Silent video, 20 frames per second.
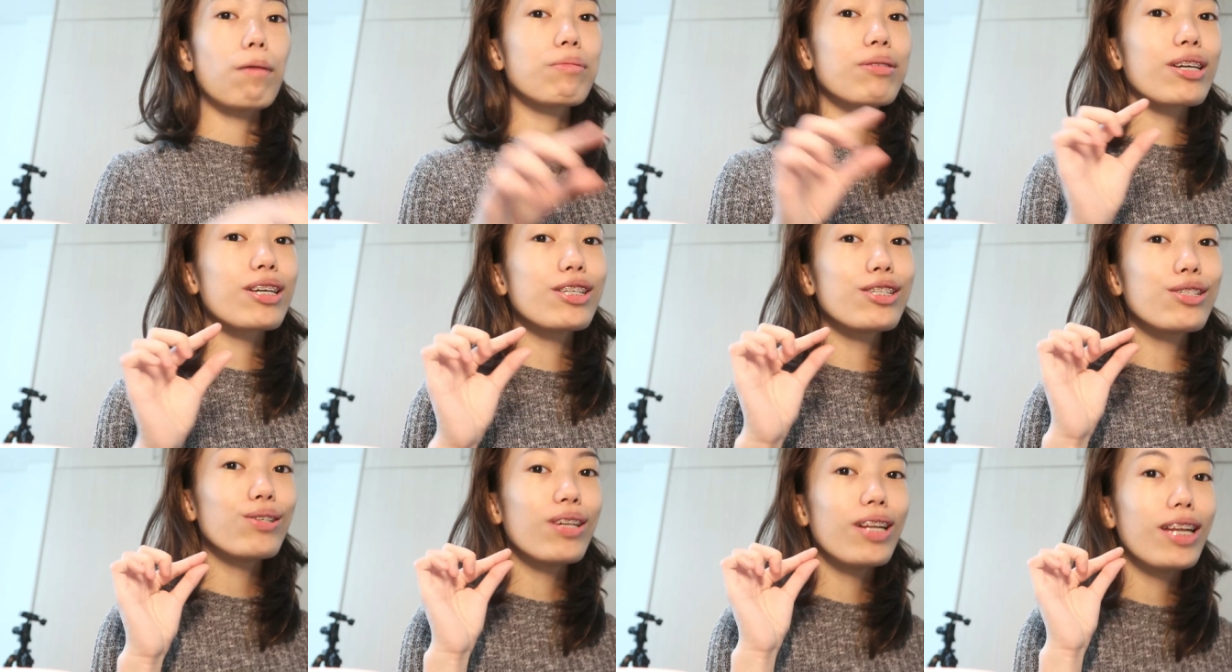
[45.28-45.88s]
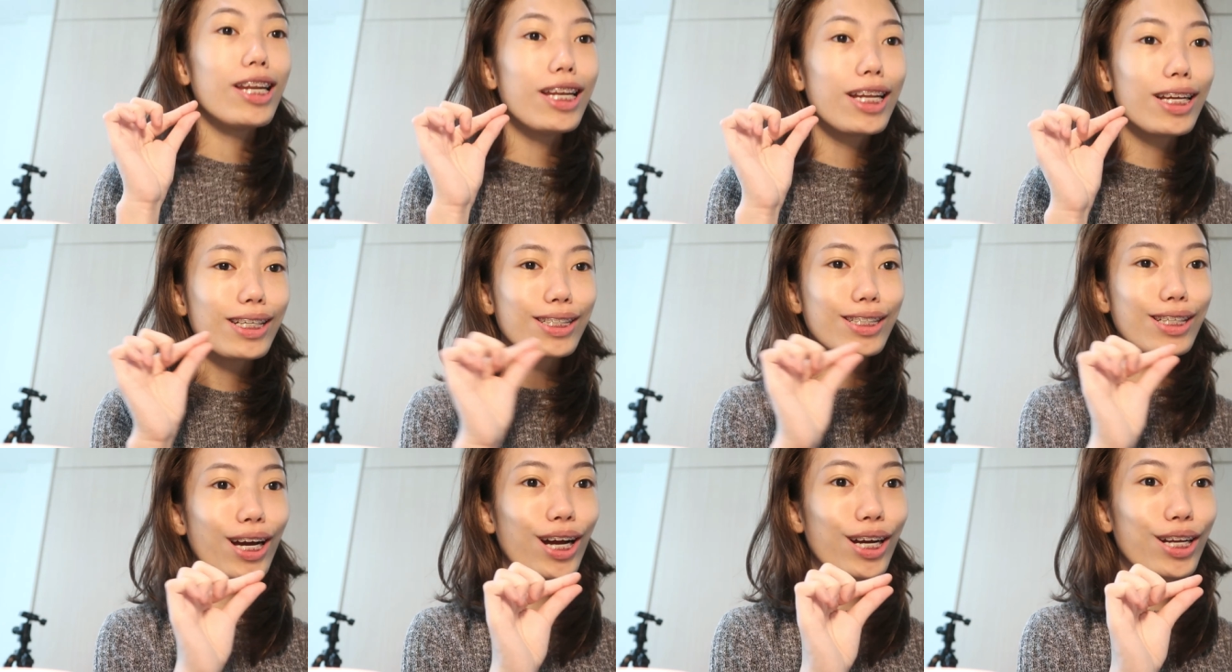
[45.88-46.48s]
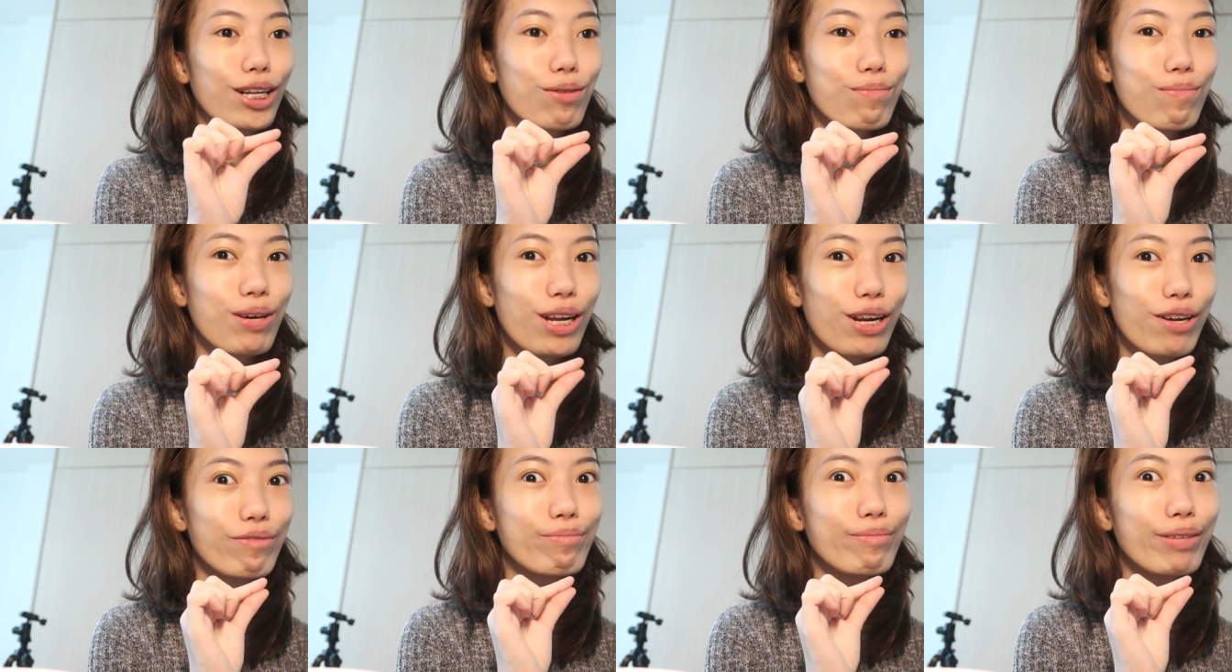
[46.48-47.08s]
I'm gonna do a little tiny
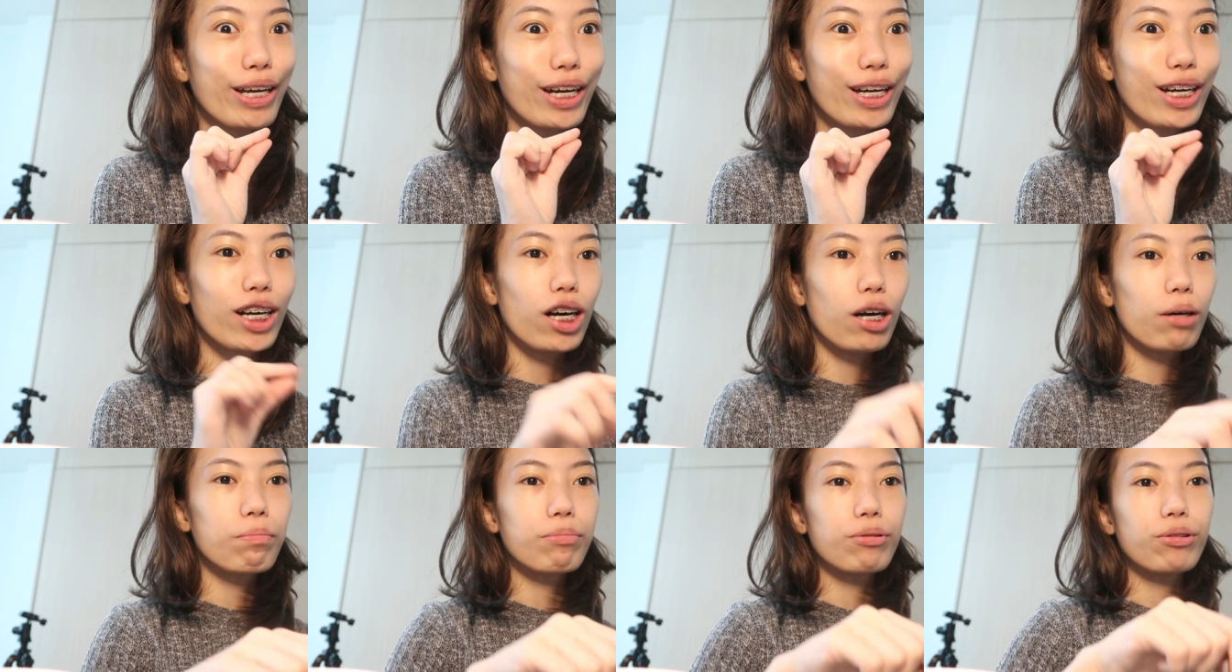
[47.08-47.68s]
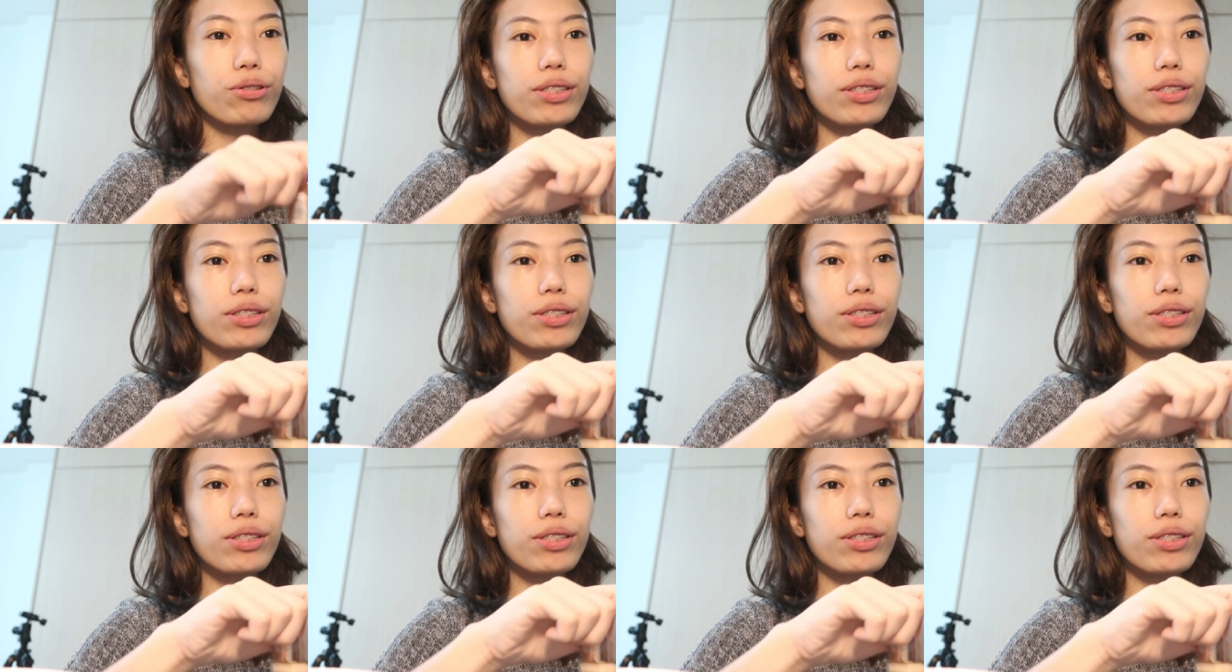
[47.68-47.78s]
bit of makeup